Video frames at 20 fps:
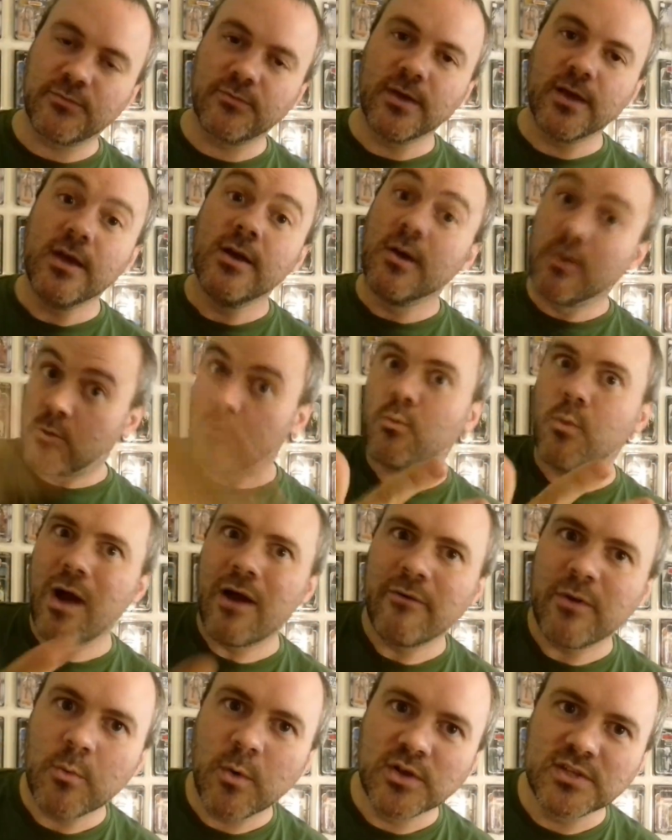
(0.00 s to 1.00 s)
of
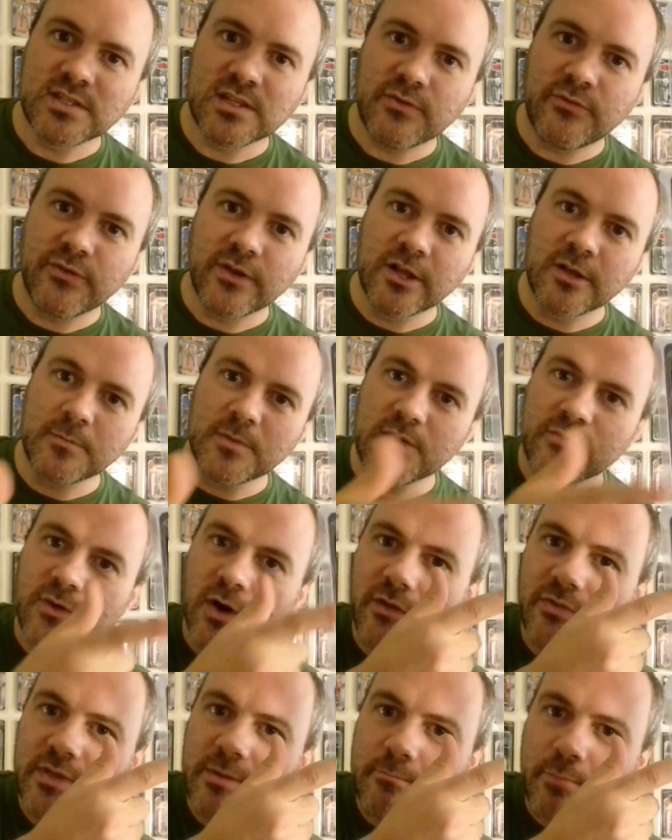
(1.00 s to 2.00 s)
where it was in the film. You've
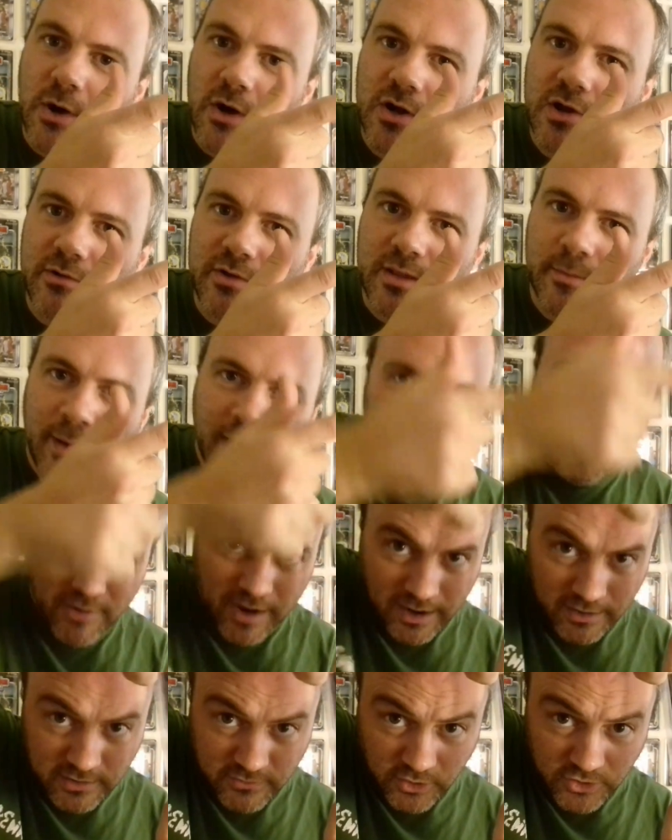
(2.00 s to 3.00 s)
got the bunker in the
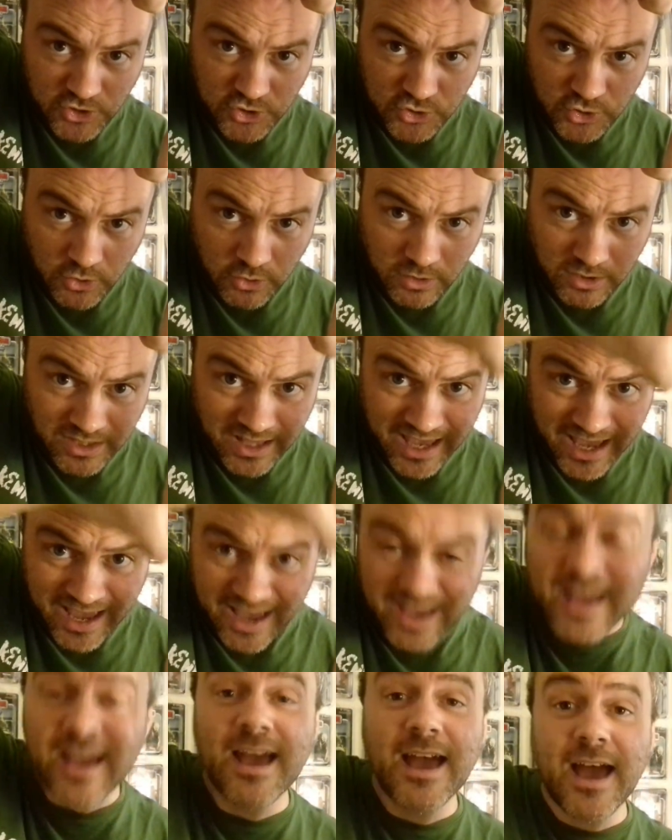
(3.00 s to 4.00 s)
background, you've got the jungle
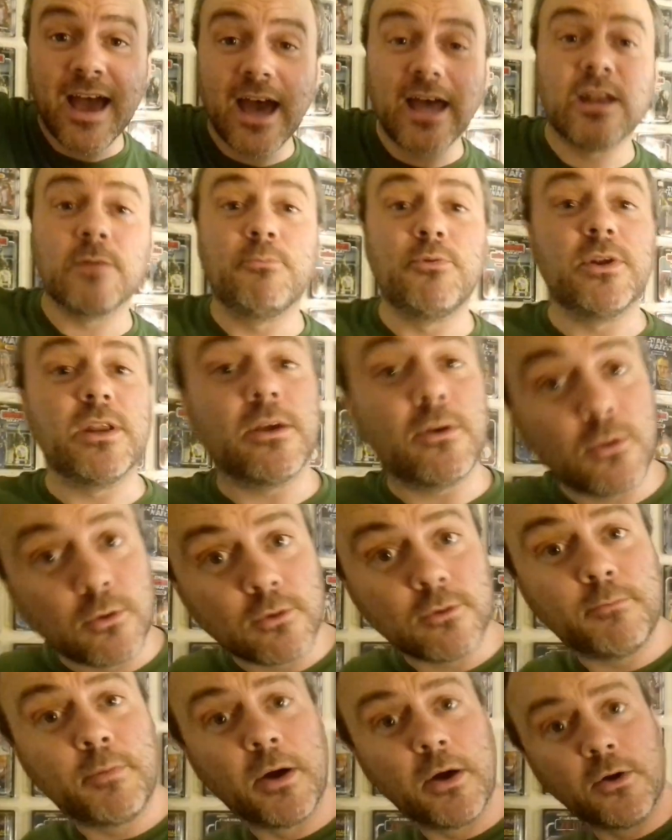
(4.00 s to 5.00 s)
there, and a pretty
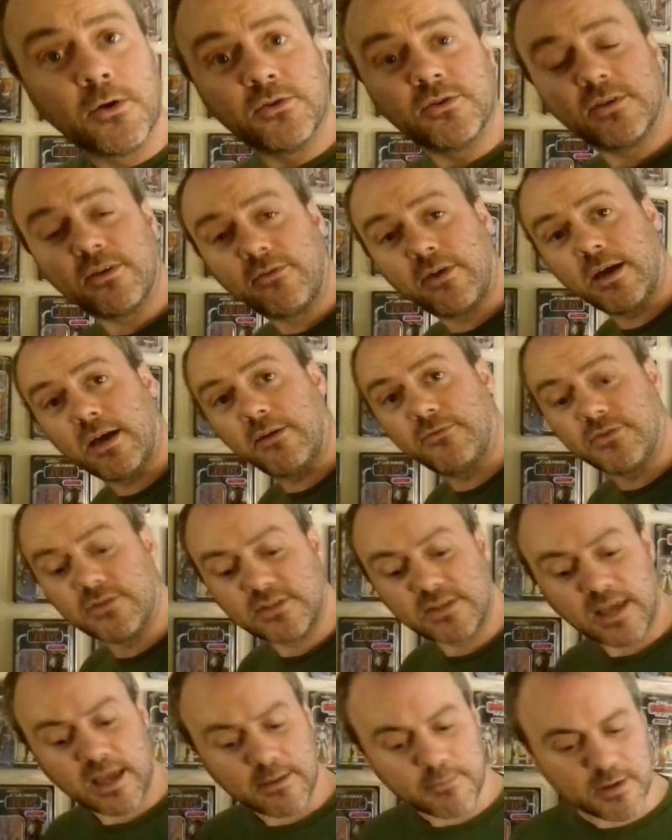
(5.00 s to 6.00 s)
cool pose, if I have to
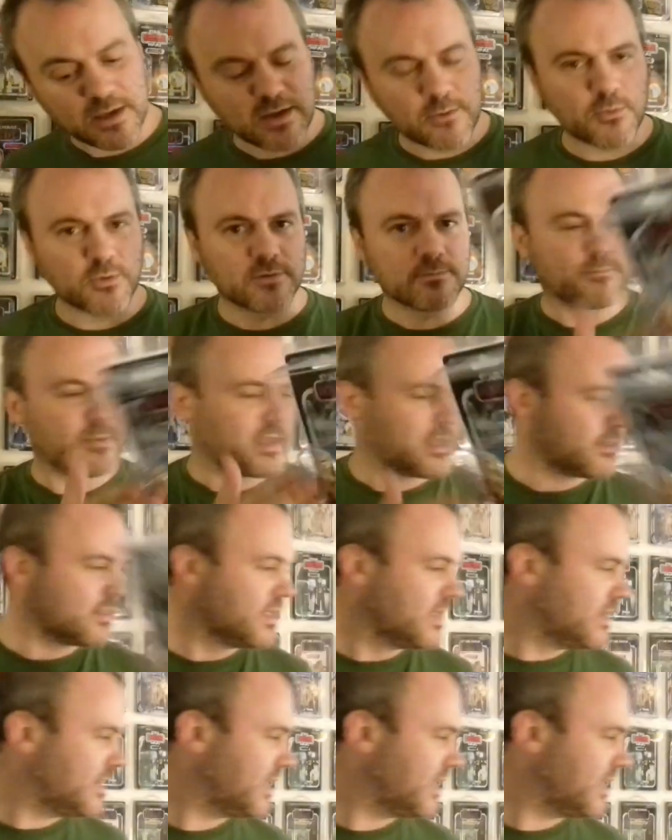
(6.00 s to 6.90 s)
say, but he wouldn't be